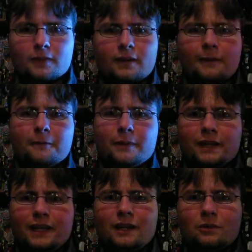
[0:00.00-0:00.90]
the
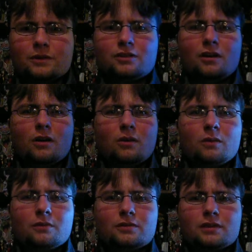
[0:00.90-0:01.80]
beginning was
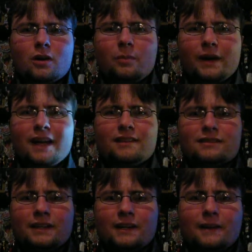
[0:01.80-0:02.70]
so
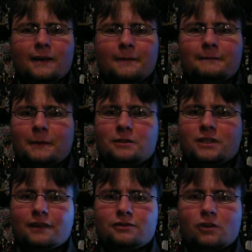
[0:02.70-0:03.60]
slow-paced, like they would just
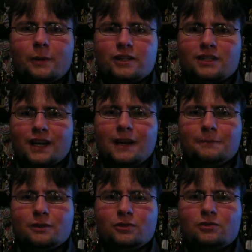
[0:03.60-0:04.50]
have so much time
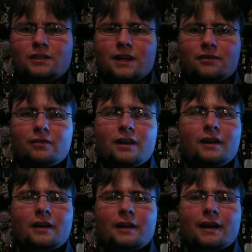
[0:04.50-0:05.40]
to do stuff.
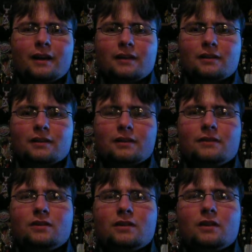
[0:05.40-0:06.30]
And
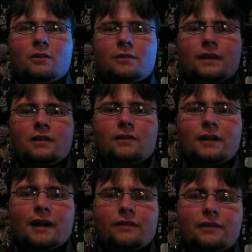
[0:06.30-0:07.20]
even though they don't
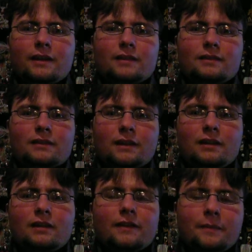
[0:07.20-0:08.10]
have as
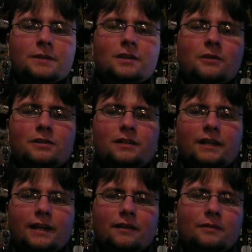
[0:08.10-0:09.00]
little episodes as
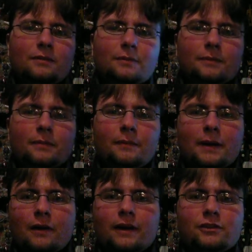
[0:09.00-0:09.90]
like
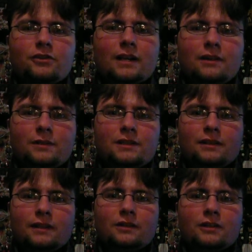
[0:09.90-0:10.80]
Power Rangers had
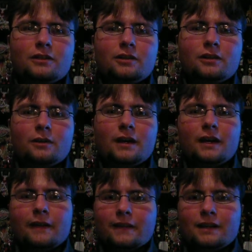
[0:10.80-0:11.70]
recently, 32,
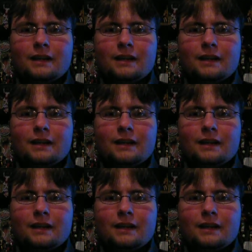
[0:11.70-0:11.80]
they didn't